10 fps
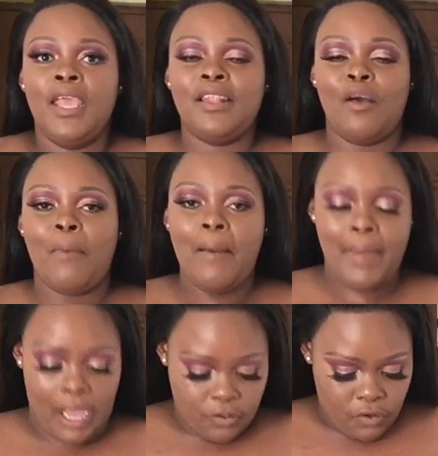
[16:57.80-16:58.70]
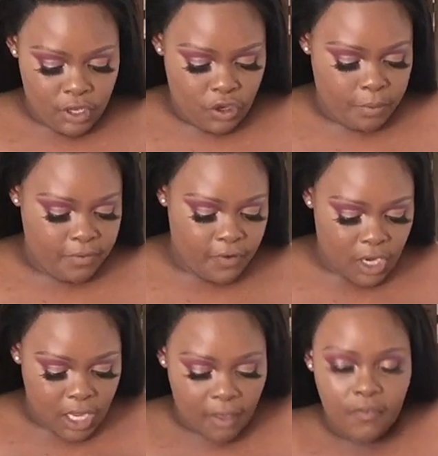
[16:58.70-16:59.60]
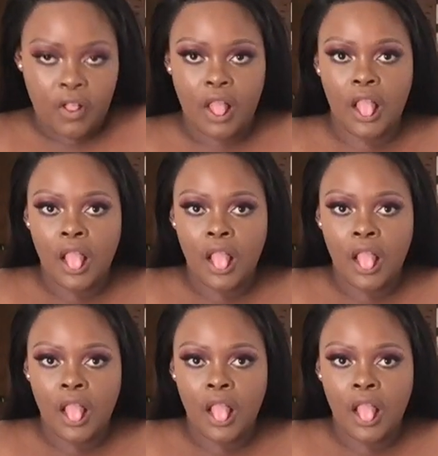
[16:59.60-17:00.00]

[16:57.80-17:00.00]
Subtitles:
It's a bum bag, so you need to be very careful.